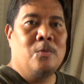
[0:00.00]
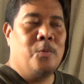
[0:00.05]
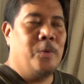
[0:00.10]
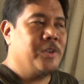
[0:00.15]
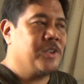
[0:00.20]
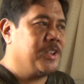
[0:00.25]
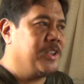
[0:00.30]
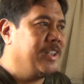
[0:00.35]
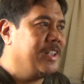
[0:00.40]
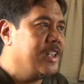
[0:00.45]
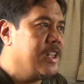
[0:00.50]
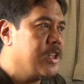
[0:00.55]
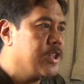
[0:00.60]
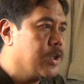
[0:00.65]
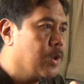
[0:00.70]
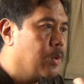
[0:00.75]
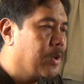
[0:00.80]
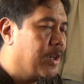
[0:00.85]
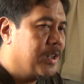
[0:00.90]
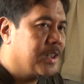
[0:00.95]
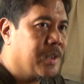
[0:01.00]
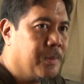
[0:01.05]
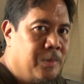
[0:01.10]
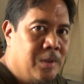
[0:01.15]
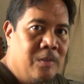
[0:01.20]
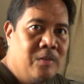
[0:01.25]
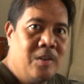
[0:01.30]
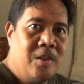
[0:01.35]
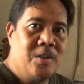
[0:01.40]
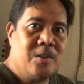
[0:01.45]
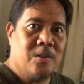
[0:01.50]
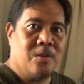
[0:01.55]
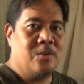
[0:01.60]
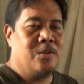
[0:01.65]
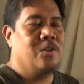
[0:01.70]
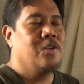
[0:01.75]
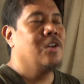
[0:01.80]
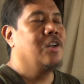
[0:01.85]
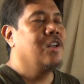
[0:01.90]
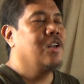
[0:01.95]
which didn't show her
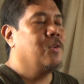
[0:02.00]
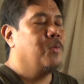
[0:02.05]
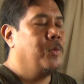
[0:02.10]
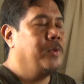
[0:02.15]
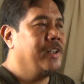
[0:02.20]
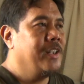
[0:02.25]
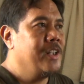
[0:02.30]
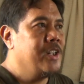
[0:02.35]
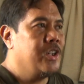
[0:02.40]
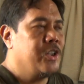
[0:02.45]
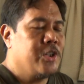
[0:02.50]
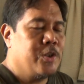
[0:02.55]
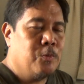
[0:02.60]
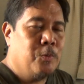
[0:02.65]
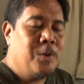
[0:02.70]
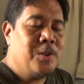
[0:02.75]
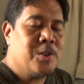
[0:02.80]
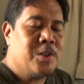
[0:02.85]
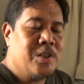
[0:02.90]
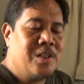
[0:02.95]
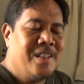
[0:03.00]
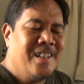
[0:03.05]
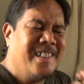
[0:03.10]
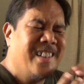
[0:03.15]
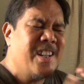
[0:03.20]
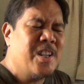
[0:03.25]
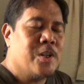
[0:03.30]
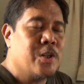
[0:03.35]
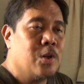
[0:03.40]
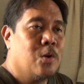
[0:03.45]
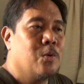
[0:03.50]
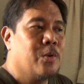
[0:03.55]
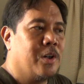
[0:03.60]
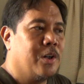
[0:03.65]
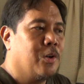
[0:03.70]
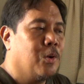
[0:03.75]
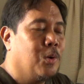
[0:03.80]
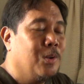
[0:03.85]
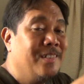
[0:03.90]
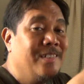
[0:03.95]
subdivision, which didn't show
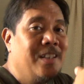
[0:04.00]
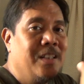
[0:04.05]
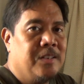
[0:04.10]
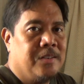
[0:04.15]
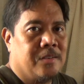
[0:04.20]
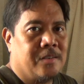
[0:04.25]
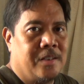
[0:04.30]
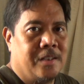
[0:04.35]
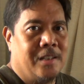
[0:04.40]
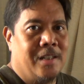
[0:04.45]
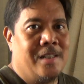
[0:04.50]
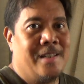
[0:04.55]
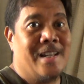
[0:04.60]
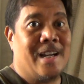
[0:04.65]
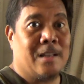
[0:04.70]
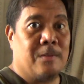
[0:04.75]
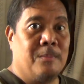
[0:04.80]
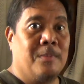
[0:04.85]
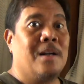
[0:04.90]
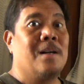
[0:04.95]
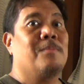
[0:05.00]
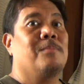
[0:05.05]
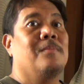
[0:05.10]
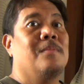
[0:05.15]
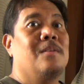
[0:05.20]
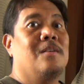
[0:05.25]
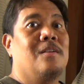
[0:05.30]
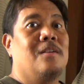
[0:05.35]
her whole district in that map.